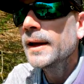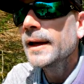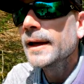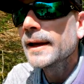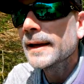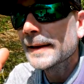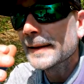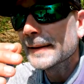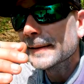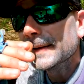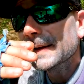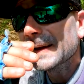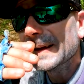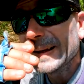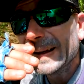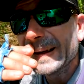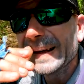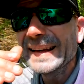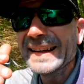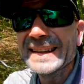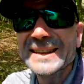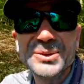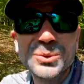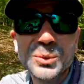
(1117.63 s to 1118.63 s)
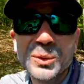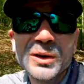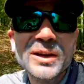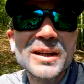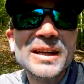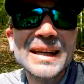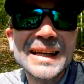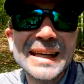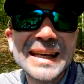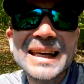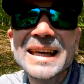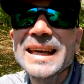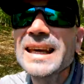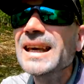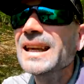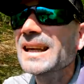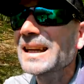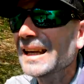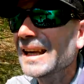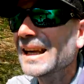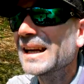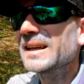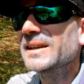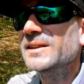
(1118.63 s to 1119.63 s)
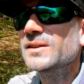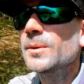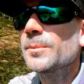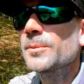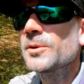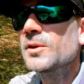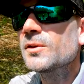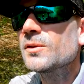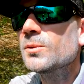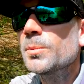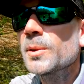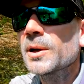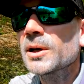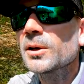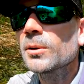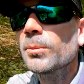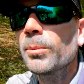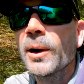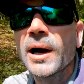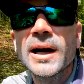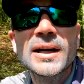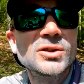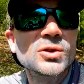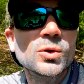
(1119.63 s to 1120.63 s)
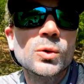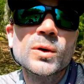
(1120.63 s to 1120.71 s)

Is really key to getting some of those bigger bites,